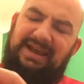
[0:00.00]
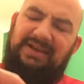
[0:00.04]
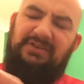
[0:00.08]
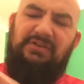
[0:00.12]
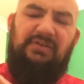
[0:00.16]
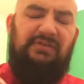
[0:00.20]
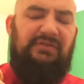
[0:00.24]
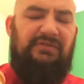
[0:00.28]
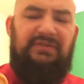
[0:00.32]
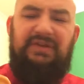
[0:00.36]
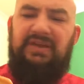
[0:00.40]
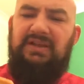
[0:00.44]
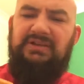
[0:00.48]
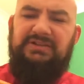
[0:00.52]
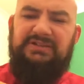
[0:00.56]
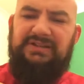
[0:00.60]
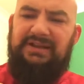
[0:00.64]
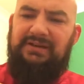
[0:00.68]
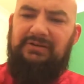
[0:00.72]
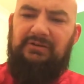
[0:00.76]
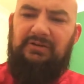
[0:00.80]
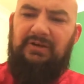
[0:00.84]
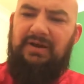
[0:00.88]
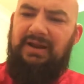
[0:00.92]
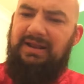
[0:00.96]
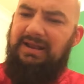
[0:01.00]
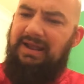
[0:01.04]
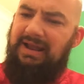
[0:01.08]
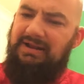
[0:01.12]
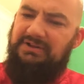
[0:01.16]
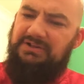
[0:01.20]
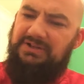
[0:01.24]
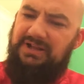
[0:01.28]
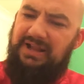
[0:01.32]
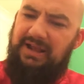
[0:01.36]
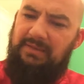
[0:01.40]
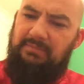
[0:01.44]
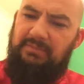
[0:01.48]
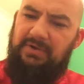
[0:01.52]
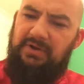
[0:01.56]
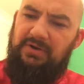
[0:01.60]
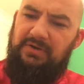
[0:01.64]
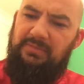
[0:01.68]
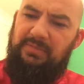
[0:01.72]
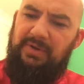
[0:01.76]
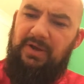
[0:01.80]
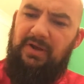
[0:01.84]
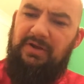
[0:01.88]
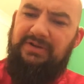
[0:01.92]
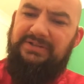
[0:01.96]
They don't feel so great, actually. I'm
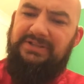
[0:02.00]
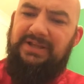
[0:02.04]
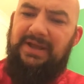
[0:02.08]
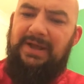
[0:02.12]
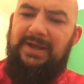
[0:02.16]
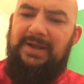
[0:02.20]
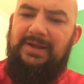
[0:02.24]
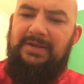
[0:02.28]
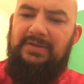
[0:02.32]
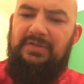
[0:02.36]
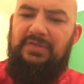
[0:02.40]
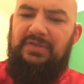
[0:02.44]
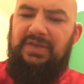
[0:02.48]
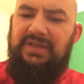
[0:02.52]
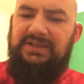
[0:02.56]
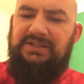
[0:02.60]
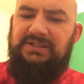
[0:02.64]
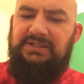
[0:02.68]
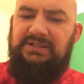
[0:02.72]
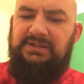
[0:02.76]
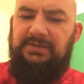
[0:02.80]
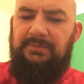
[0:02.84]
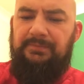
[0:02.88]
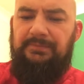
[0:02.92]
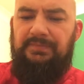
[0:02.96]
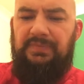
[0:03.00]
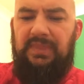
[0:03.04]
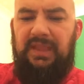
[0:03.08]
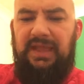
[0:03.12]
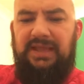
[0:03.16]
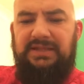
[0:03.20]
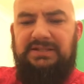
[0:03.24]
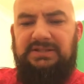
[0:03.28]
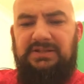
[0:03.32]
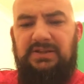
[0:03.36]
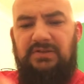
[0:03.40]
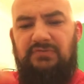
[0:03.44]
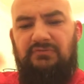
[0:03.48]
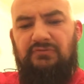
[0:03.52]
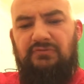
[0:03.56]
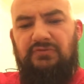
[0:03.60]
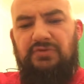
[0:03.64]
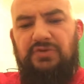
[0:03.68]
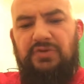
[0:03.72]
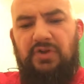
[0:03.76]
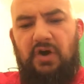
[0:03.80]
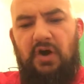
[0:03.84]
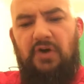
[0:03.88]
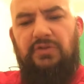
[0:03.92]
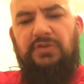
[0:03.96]
going to be honest. This is
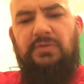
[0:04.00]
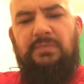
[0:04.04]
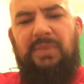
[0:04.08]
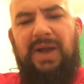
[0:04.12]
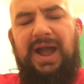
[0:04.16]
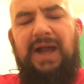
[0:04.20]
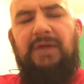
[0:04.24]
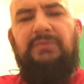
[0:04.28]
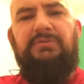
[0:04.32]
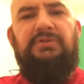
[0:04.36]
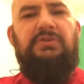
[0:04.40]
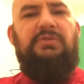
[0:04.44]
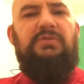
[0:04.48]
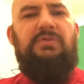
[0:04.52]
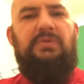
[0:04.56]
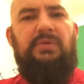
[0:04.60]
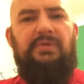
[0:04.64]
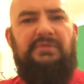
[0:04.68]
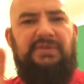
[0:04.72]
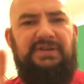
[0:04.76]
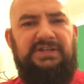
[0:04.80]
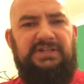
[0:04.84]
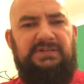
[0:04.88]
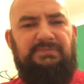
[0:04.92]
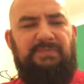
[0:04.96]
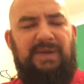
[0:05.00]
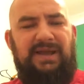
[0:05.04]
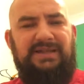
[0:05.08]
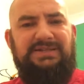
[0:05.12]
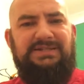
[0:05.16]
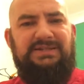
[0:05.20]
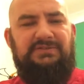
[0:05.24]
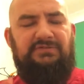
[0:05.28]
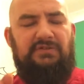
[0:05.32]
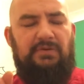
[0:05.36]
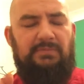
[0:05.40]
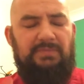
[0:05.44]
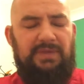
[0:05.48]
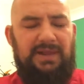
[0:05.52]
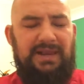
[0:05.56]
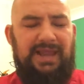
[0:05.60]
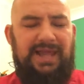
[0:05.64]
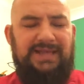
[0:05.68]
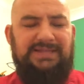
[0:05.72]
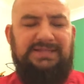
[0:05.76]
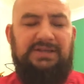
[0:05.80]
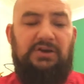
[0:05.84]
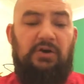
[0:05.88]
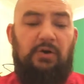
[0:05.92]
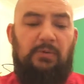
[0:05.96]
not the powder that we've expected from the
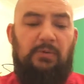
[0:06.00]
last